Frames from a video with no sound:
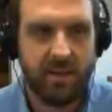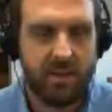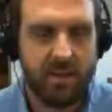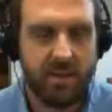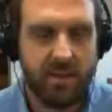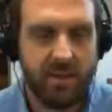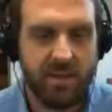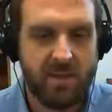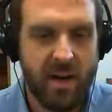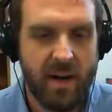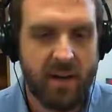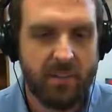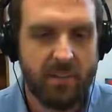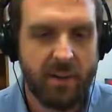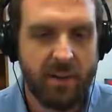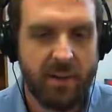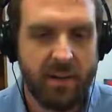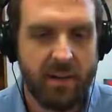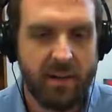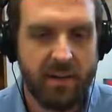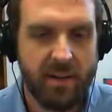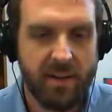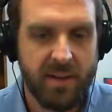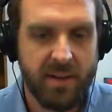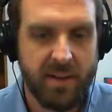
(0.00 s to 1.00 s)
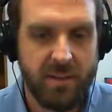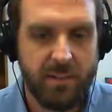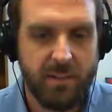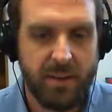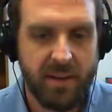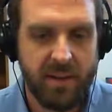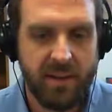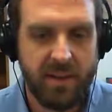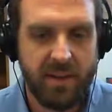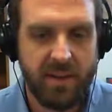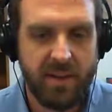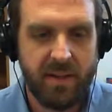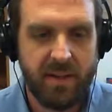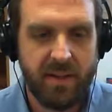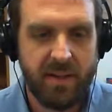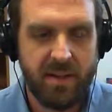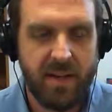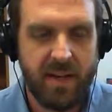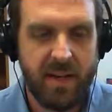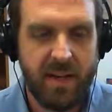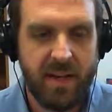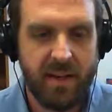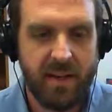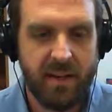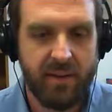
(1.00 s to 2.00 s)
described like this, but this is
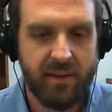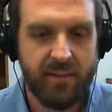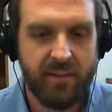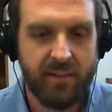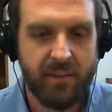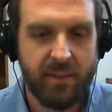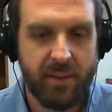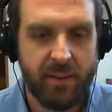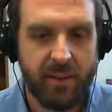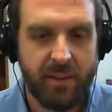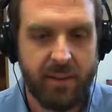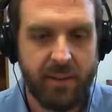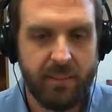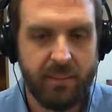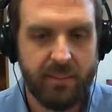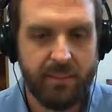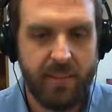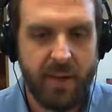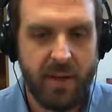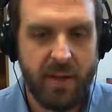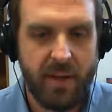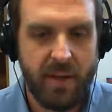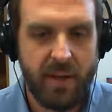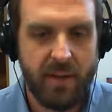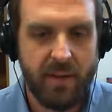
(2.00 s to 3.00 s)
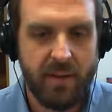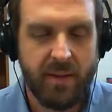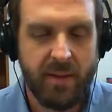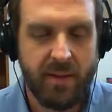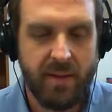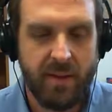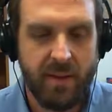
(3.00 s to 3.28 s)
kind of the